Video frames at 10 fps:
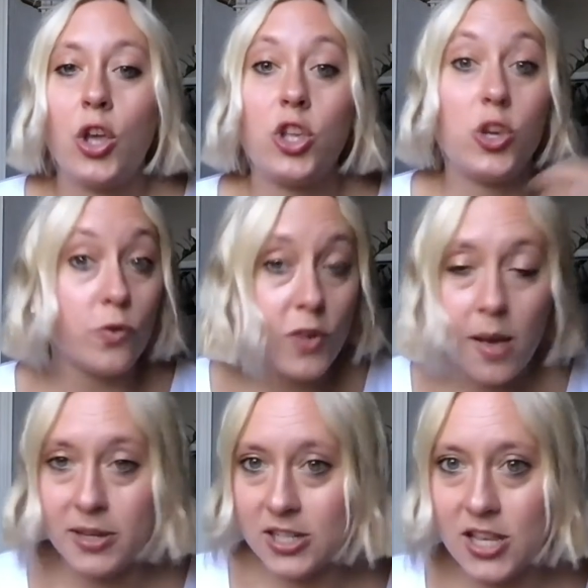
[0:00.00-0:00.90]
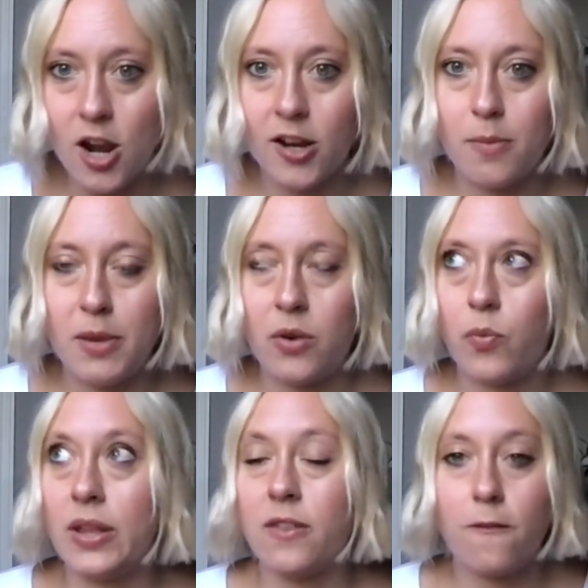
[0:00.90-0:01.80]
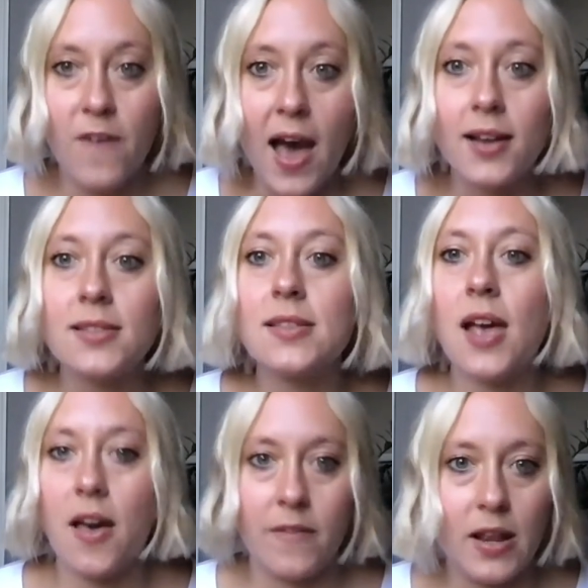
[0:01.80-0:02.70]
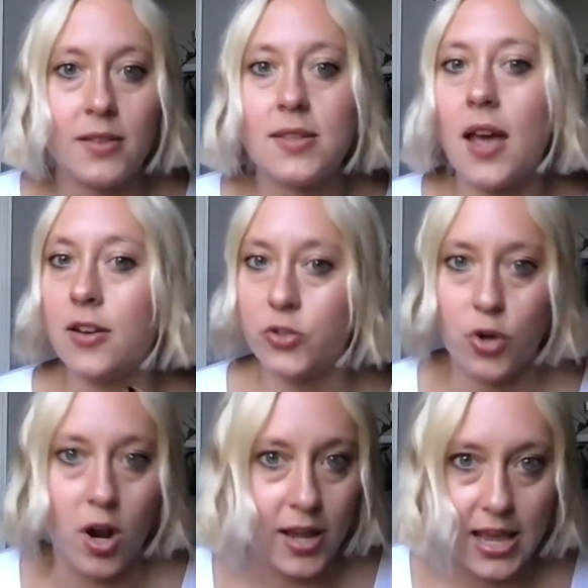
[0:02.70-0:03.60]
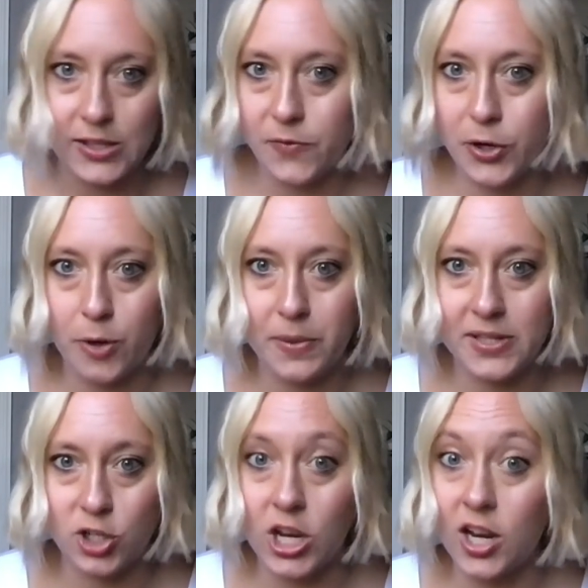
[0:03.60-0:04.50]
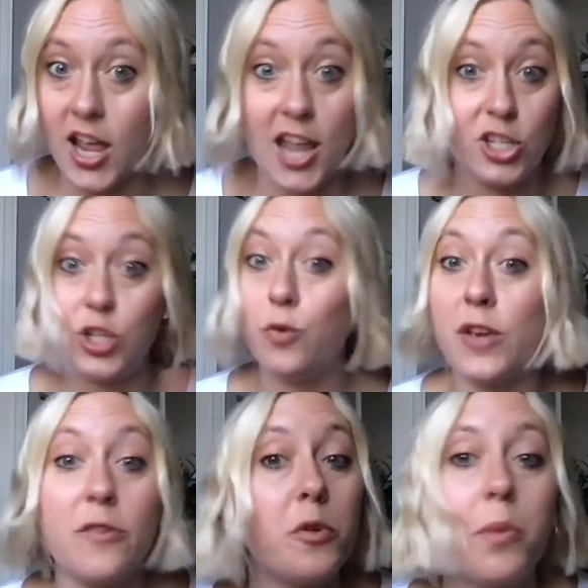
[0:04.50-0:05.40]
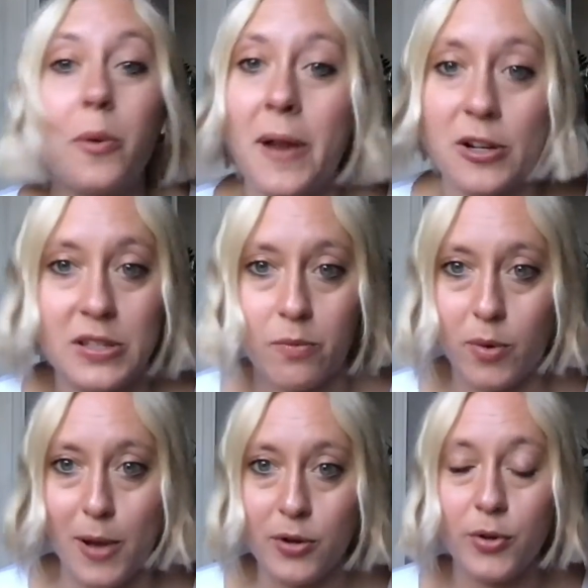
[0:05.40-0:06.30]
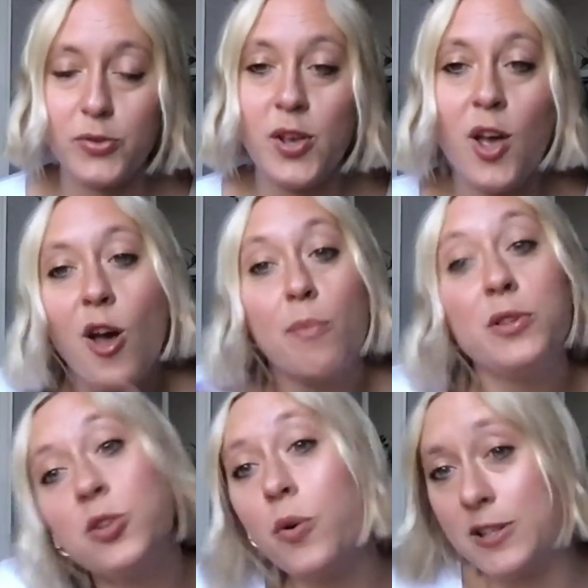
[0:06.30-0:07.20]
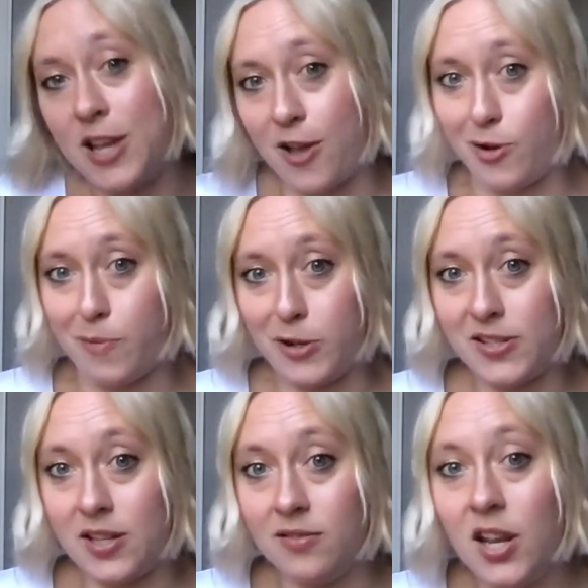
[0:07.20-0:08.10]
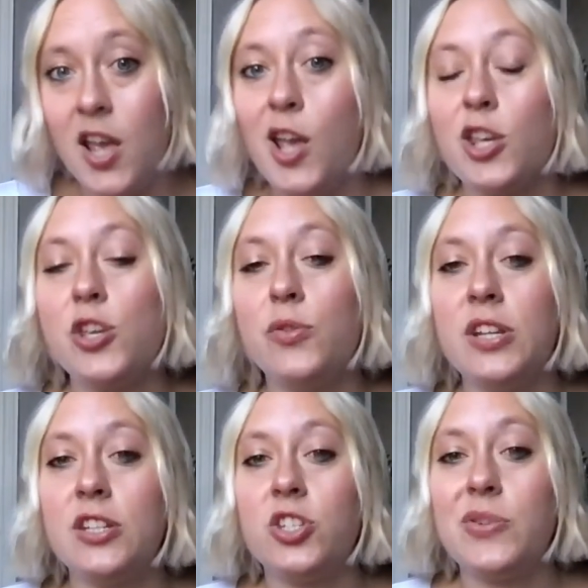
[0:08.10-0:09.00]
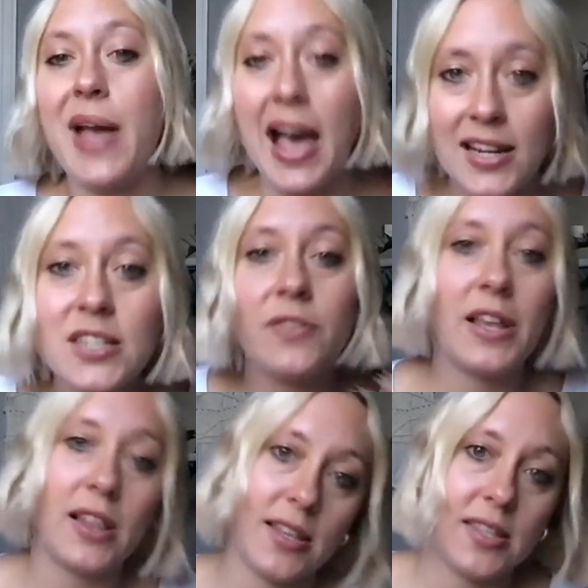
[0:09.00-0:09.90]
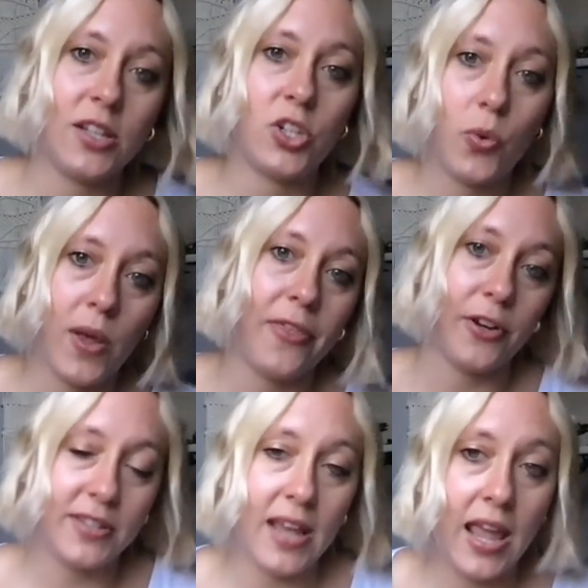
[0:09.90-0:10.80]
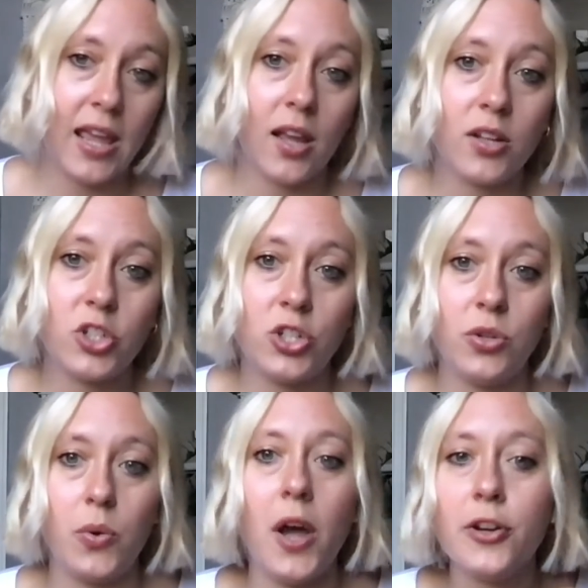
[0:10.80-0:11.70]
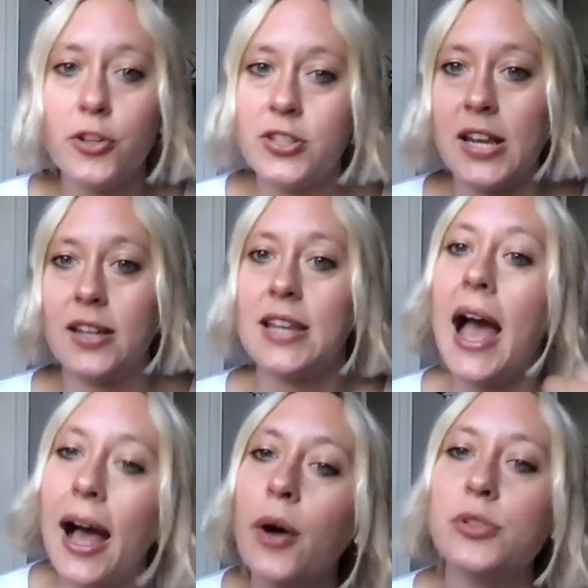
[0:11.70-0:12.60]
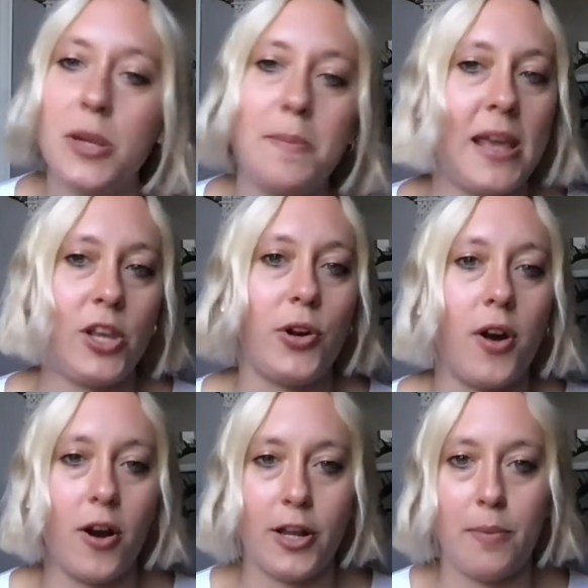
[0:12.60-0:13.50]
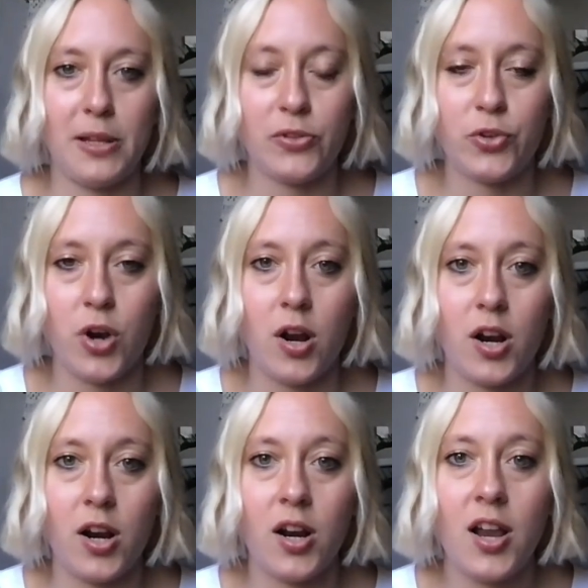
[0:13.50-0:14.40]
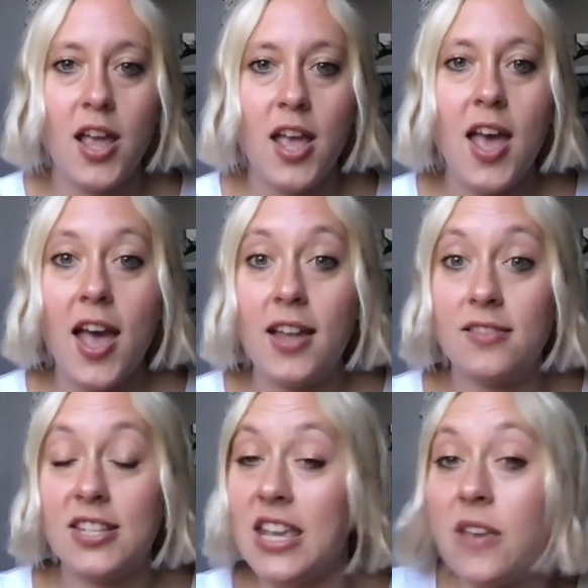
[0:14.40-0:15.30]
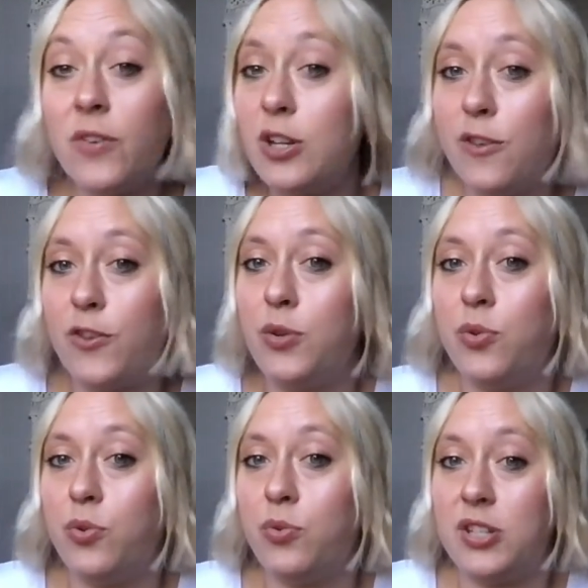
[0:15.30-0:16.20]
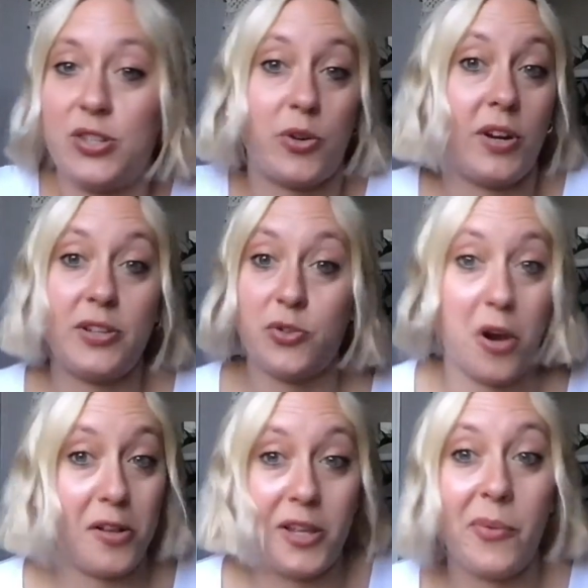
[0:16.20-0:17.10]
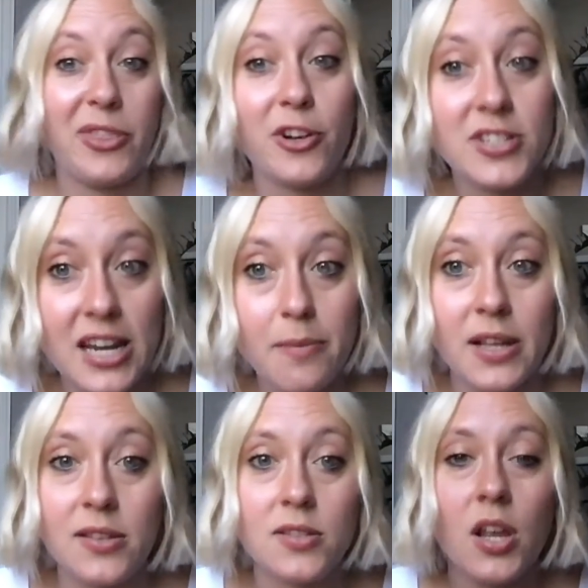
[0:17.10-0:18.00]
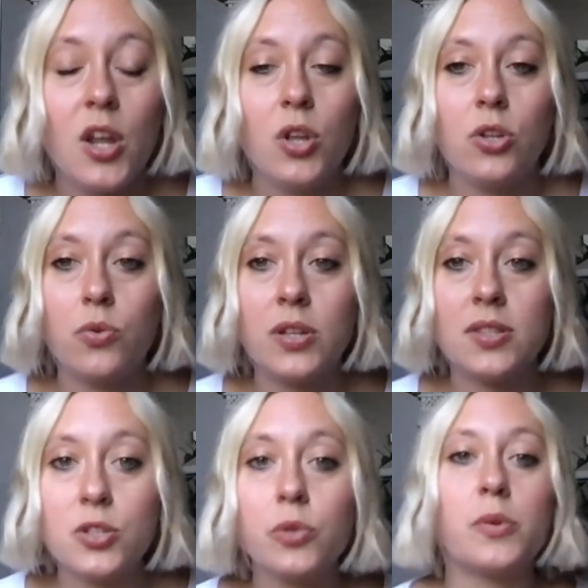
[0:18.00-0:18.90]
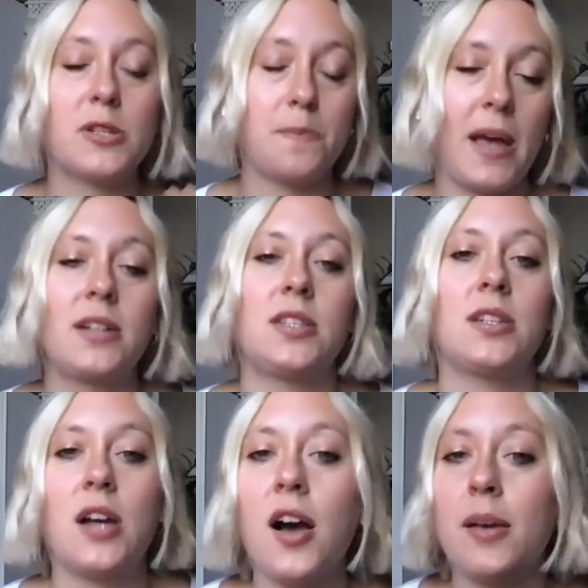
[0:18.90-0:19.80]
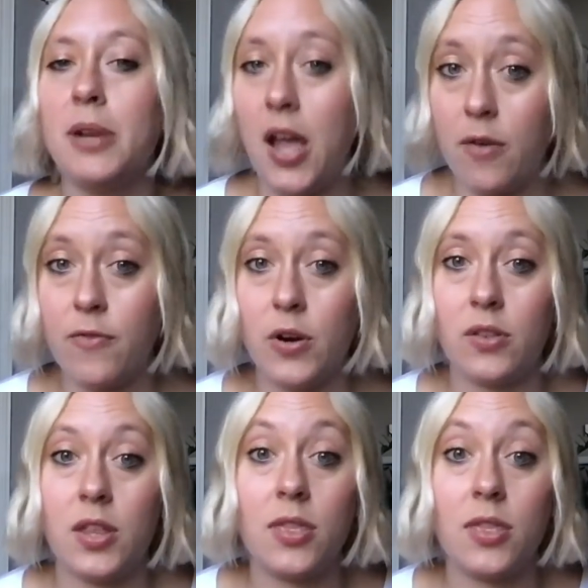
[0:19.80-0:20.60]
You've come into the argument with facts, evidence, and a strong case for your position, and you've even prepared some rebuttals. But so has the other person. You need to actively listen to what they're saying to understand how to make your argument stronger. And even if you disagree strongly with their statements, you can still respect the time and effort that